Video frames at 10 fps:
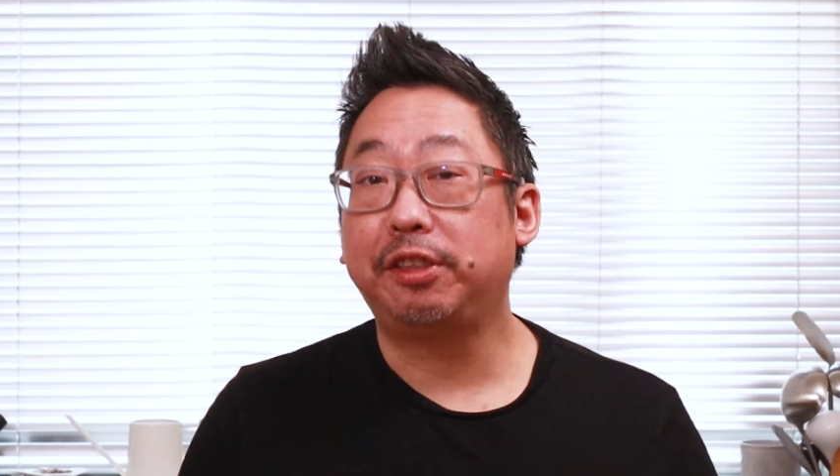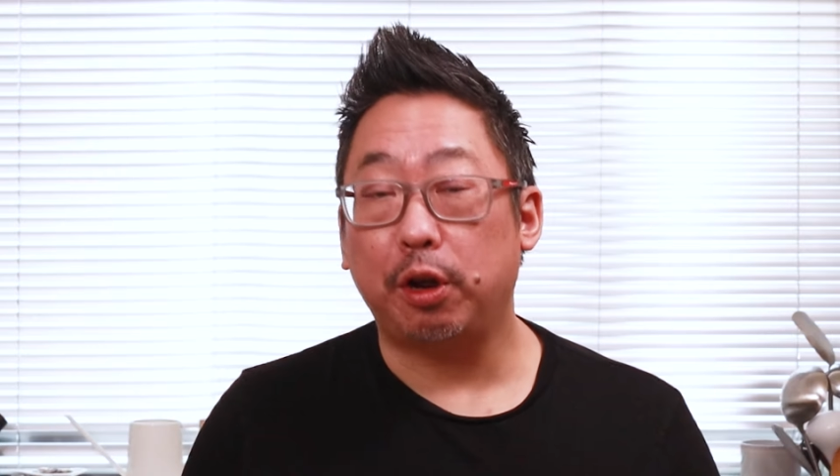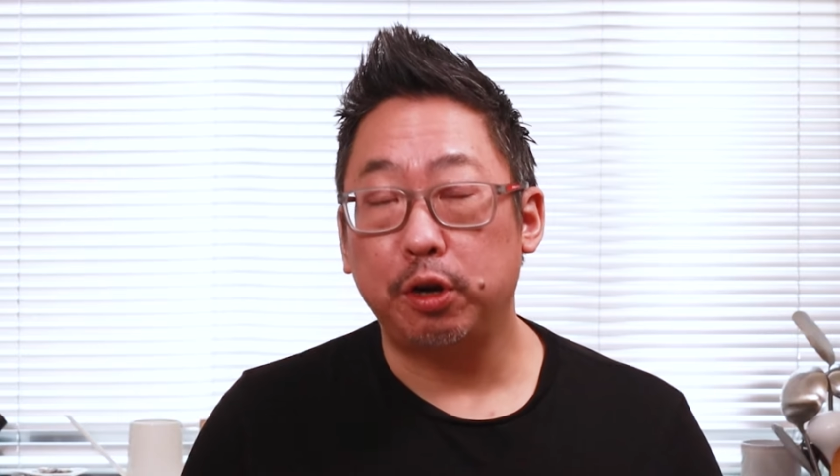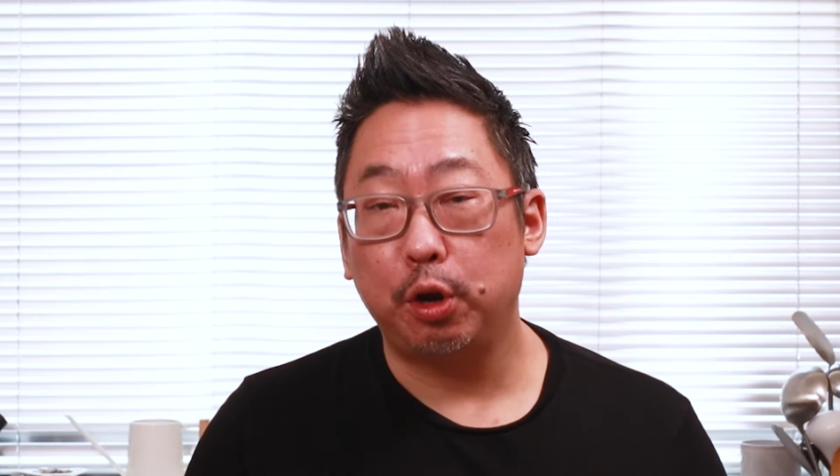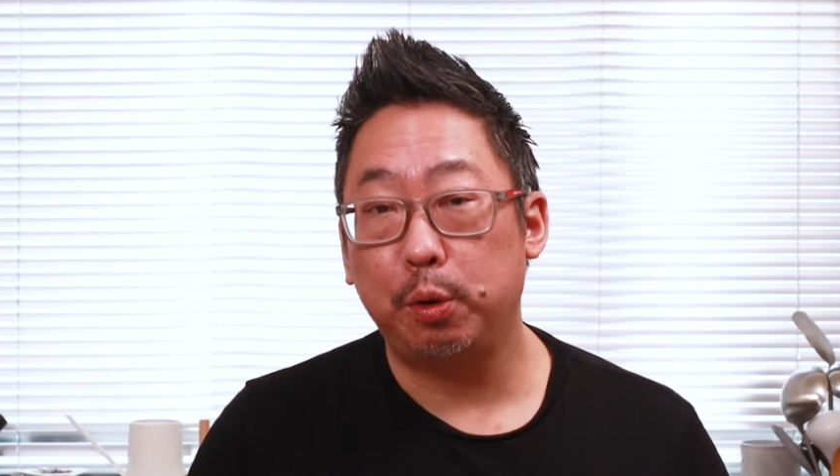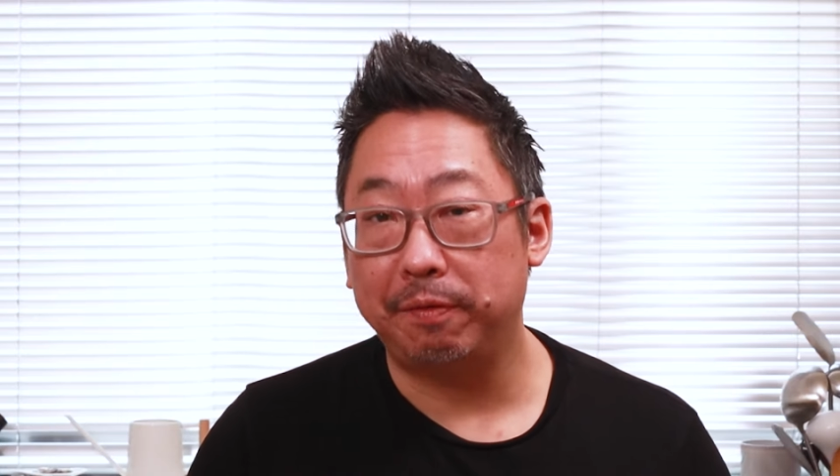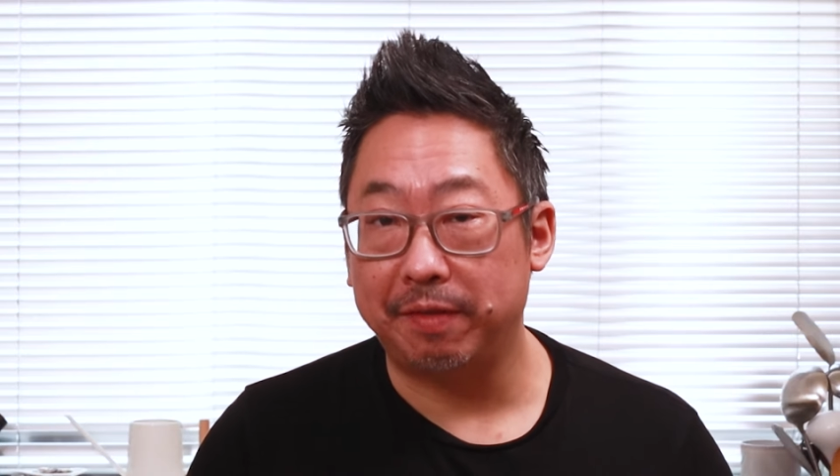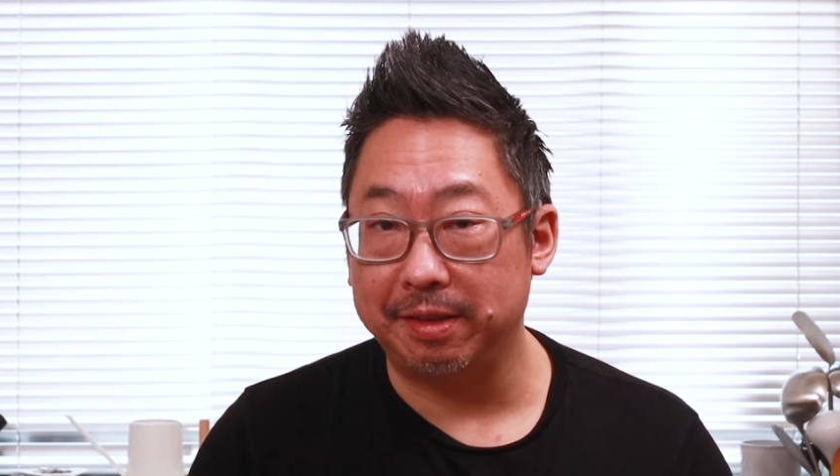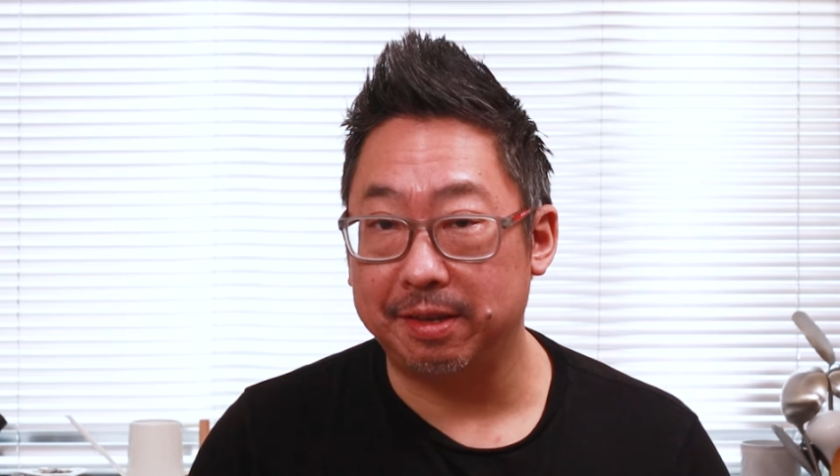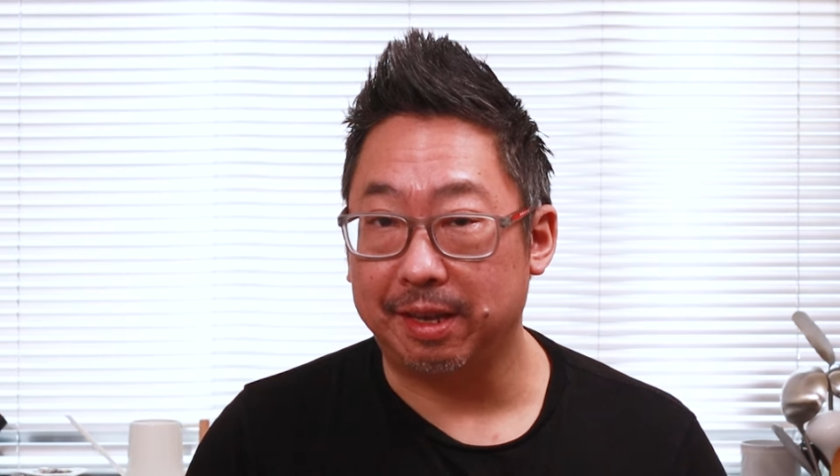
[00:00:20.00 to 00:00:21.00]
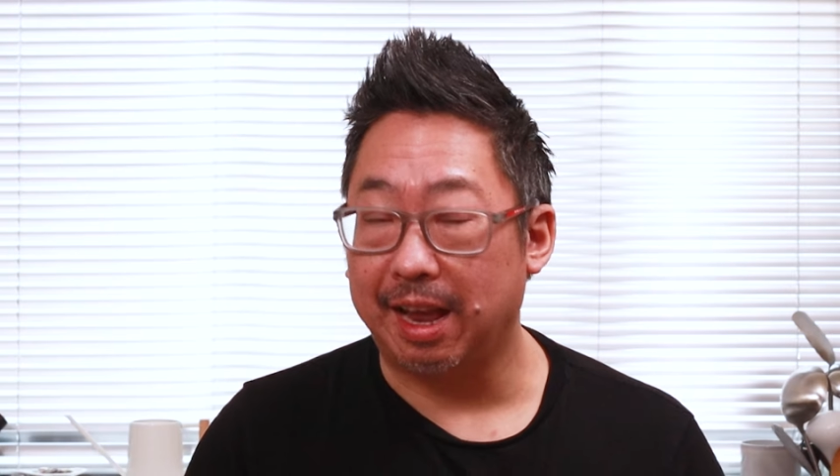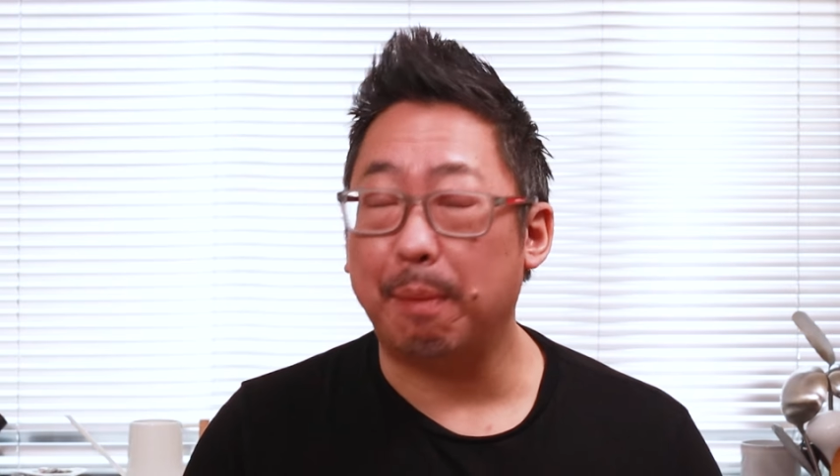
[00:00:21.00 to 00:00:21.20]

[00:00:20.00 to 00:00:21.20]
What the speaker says: I don't know who invented it.